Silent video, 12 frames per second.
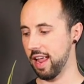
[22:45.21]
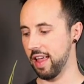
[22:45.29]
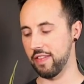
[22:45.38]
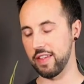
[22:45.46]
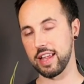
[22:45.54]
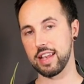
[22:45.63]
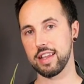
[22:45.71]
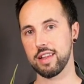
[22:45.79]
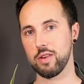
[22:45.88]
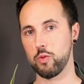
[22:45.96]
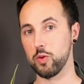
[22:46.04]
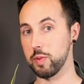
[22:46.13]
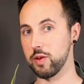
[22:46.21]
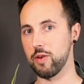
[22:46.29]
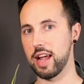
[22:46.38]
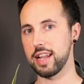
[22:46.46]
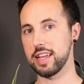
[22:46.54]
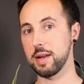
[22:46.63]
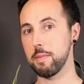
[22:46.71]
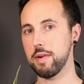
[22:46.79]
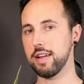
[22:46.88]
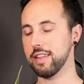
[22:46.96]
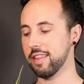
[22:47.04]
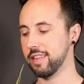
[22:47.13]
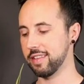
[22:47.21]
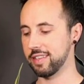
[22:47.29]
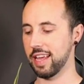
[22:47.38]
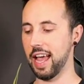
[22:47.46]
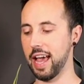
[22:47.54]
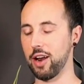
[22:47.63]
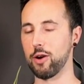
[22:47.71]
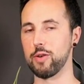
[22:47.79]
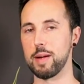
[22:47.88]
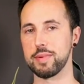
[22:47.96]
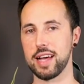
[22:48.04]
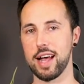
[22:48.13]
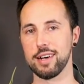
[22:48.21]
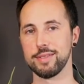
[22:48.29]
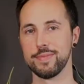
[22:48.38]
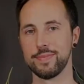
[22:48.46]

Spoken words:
and then we'll be ready in a month to add our reptile.